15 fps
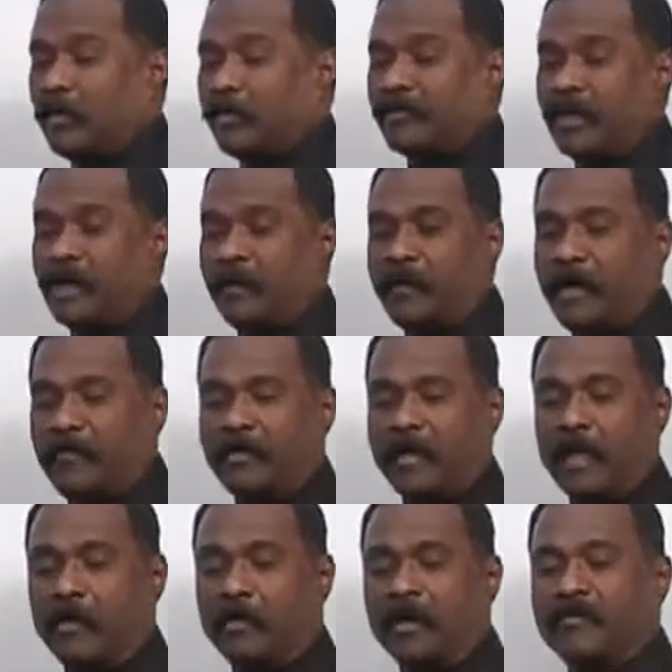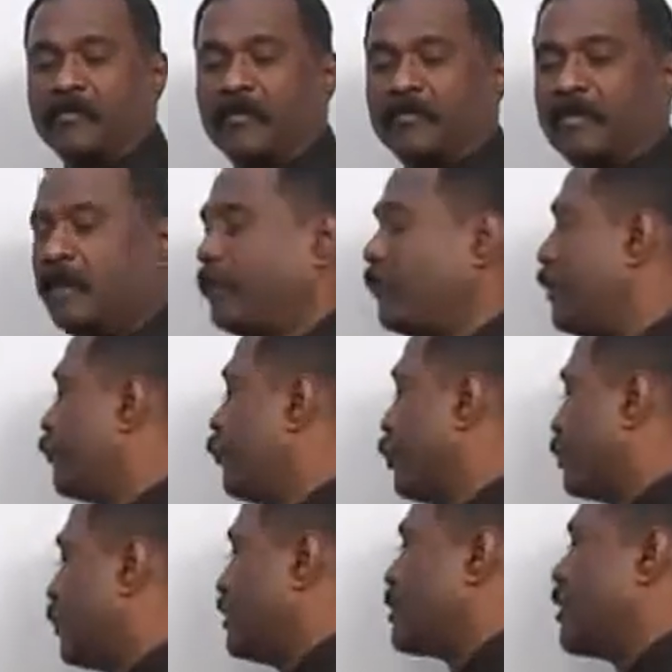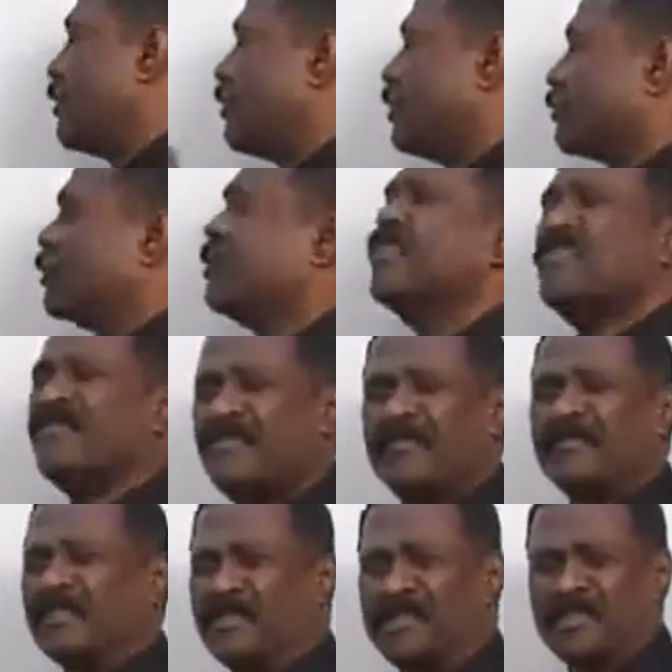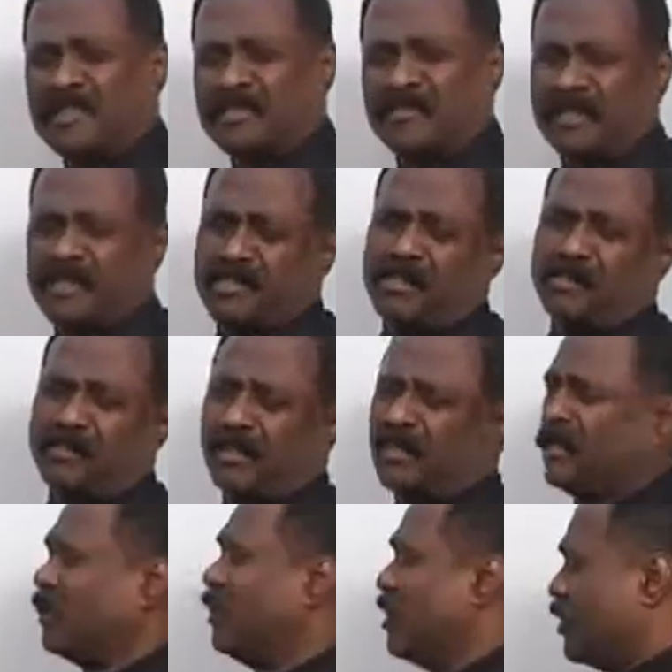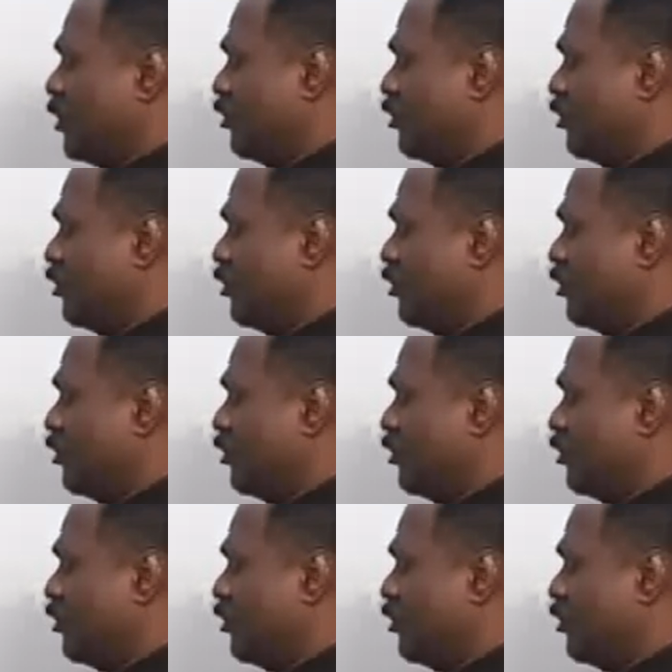15P5 upon 15P4 is equal to 15. This is very simple thing.